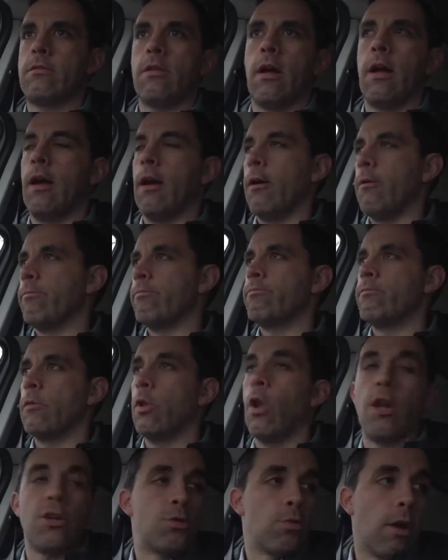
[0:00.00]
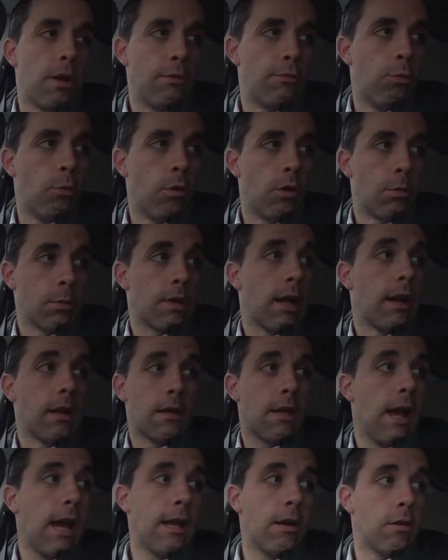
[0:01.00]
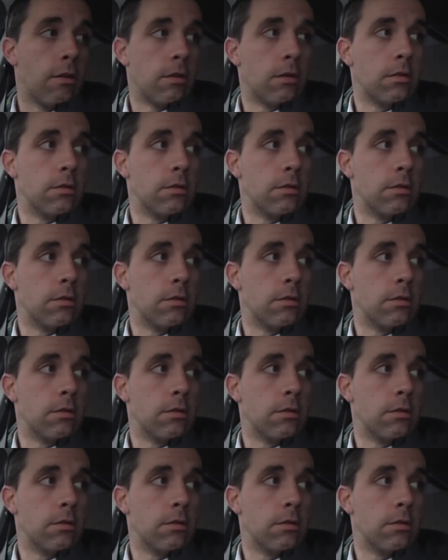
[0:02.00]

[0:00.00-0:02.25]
um, lunch ready for them, kind of oh, cater.